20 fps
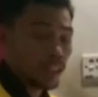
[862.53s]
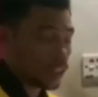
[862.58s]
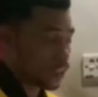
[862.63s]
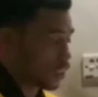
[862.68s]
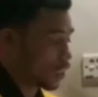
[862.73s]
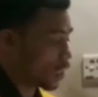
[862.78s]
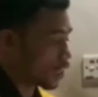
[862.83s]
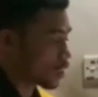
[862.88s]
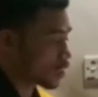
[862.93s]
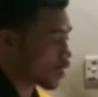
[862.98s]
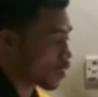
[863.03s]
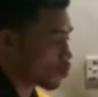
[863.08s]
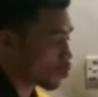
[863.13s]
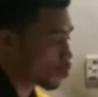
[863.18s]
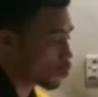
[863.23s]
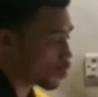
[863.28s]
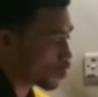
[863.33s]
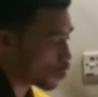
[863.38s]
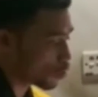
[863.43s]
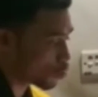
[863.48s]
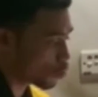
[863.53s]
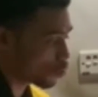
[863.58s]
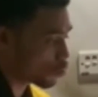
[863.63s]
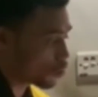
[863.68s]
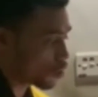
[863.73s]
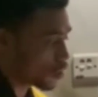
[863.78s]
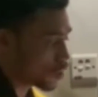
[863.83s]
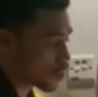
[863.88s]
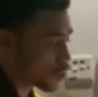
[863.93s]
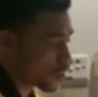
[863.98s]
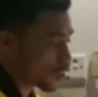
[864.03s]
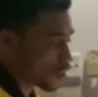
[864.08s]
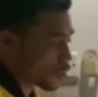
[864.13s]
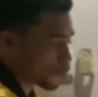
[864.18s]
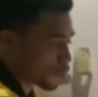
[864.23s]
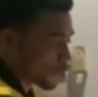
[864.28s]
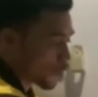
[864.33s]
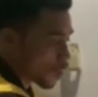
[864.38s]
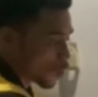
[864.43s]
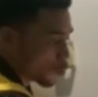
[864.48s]
The next step what we need to do is
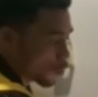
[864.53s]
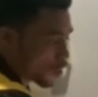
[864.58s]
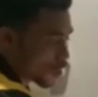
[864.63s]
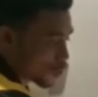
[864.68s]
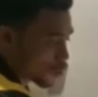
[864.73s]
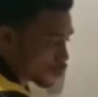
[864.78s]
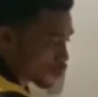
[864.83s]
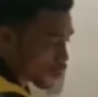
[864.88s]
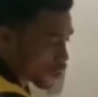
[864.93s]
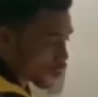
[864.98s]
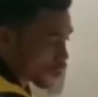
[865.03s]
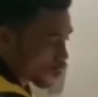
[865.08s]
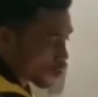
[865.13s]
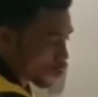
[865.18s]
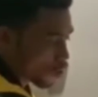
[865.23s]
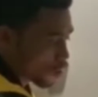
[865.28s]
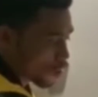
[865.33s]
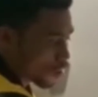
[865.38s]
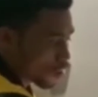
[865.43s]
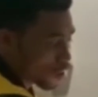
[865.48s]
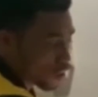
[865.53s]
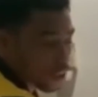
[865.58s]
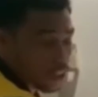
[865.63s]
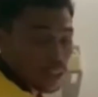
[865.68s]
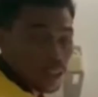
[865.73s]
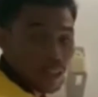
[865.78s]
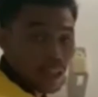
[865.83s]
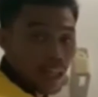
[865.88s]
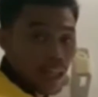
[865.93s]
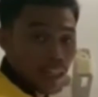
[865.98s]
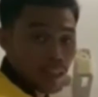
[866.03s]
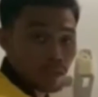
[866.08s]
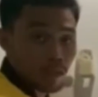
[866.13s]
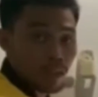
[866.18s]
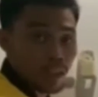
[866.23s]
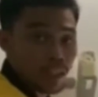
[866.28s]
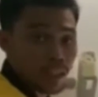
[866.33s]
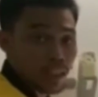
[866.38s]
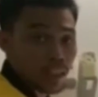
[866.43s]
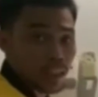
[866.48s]
we need to turn on the
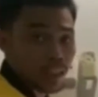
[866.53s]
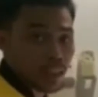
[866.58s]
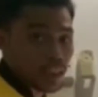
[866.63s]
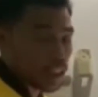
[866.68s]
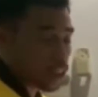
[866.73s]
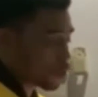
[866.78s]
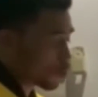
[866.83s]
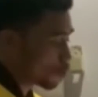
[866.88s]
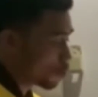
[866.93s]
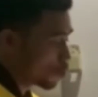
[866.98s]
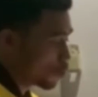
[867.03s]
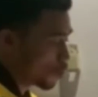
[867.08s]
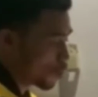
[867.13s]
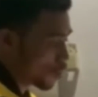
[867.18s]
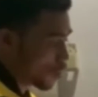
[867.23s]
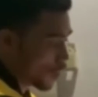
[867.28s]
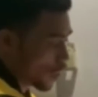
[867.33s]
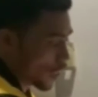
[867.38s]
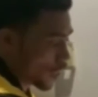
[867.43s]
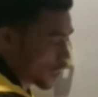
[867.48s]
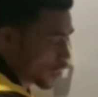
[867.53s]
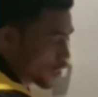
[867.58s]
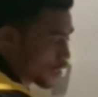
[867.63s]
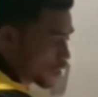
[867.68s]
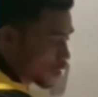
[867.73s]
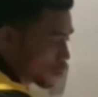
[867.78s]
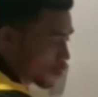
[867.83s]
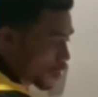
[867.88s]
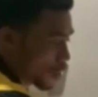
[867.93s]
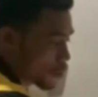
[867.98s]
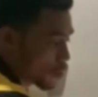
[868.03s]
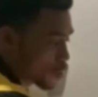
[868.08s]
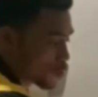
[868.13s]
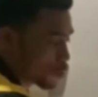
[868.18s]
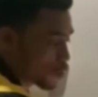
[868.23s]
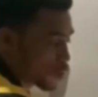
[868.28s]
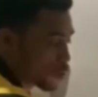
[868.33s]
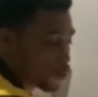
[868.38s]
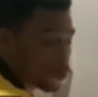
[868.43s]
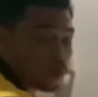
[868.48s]
isolated C2 at the
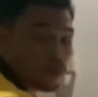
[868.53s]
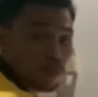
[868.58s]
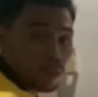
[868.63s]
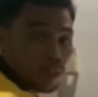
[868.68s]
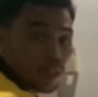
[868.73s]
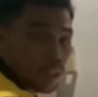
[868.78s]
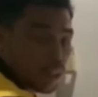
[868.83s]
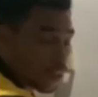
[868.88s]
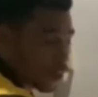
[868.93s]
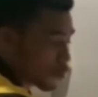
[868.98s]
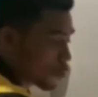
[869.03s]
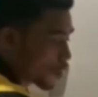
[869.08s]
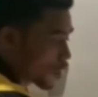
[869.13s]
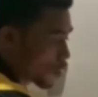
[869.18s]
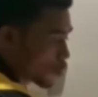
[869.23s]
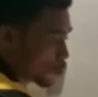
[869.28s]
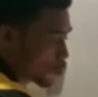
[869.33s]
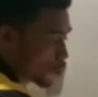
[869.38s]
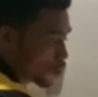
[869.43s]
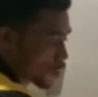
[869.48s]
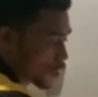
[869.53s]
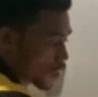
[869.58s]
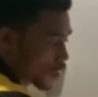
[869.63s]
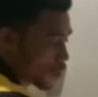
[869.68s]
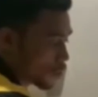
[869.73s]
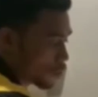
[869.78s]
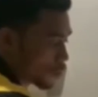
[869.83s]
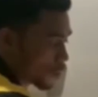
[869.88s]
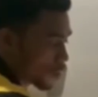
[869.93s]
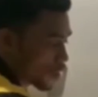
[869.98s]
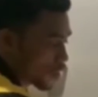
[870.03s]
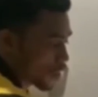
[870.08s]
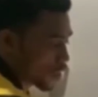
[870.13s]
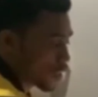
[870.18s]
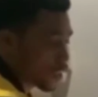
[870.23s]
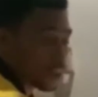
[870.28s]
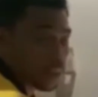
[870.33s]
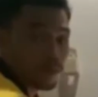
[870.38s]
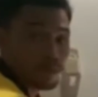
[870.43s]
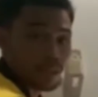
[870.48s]
MSB2 by push it up, and
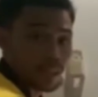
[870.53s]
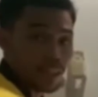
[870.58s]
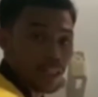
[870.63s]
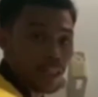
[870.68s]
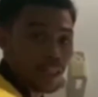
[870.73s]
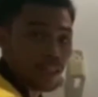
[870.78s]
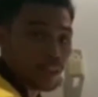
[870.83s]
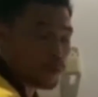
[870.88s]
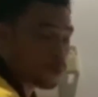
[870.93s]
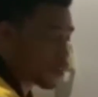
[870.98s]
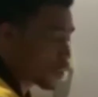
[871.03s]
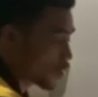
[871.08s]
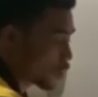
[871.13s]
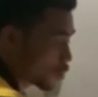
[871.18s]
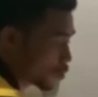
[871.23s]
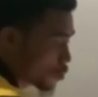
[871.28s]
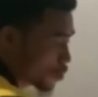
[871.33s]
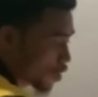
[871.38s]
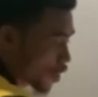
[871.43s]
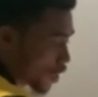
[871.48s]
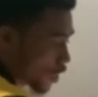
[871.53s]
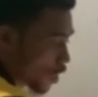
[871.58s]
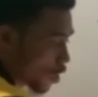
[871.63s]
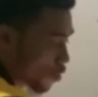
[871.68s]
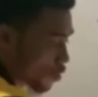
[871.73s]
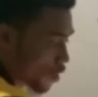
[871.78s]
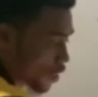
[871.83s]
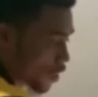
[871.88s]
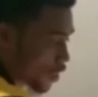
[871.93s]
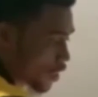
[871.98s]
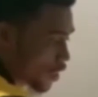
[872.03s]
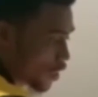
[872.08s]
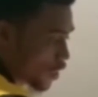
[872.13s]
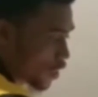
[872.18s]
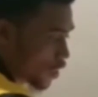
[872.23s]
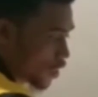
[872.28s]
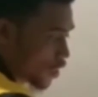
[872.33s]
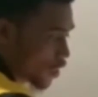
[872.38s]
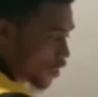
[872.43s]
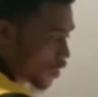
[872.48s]
then after that we need to take out the key
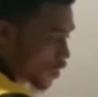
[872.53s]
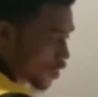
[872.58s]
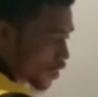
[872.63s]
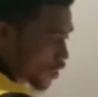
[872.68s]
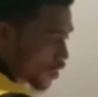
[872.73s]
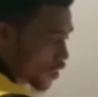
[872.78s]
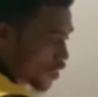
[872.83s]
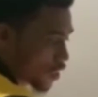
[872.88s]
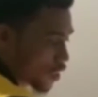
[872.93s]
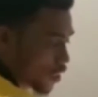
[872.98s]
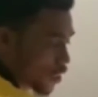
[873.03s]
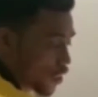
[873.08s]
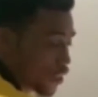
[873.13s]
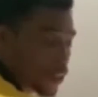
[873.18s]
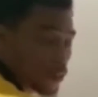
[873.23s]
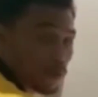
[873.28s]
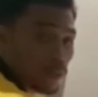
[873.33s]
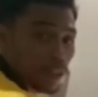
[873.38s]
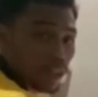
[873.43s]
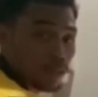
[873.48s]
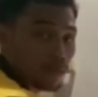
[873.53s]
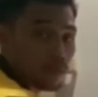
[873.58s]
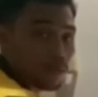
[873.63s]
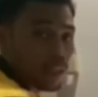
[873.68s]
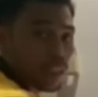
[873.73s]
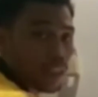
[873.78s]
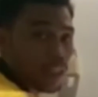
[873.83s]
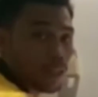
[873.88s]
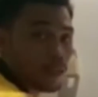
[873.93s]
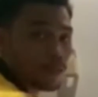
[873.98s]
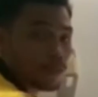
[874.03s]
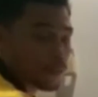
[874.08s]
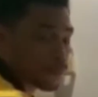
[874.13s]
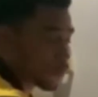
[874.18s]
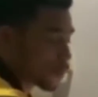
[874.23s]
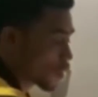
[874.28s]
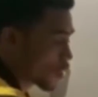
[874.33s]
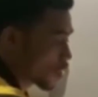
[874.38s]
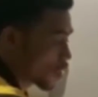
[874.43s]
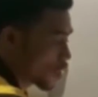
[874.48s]
here. The key we need to take out,
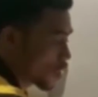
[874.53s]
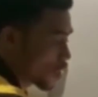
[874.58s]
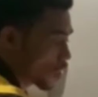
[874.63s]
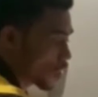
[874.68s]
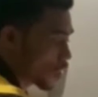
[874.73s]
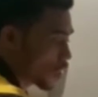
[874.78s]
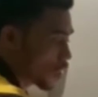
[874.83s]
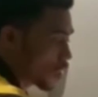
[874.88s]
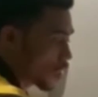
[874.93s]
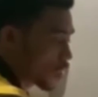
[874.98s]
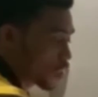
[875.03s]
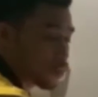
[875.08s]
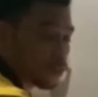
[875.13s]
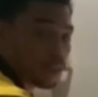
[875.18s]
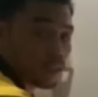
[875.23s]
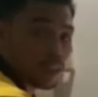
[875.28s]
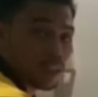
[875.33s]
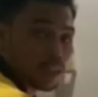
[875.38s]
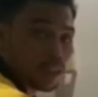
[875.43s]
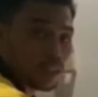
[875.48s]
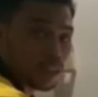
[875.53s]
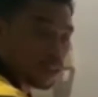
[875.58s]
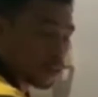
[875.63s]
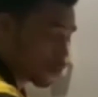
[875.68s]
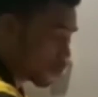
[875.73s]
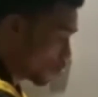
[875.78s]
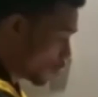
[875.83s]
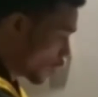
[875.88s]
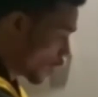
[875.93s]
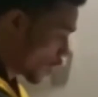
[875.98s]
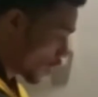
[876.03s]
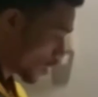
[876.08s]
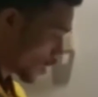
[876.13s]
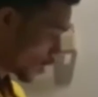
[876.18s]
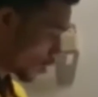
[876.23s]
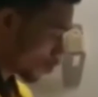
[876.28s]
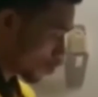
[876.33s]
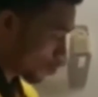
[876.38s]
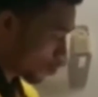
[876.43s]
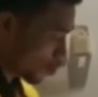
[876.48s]
isolated key C2, and
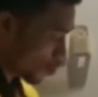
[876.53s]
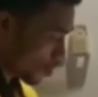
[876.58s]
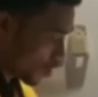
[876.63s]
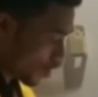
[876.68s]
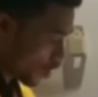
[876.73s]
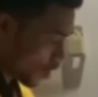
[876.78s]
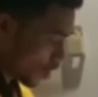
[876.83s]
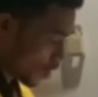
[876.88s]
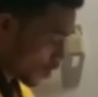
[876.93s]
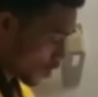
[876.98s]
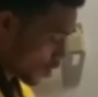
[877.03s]
then put it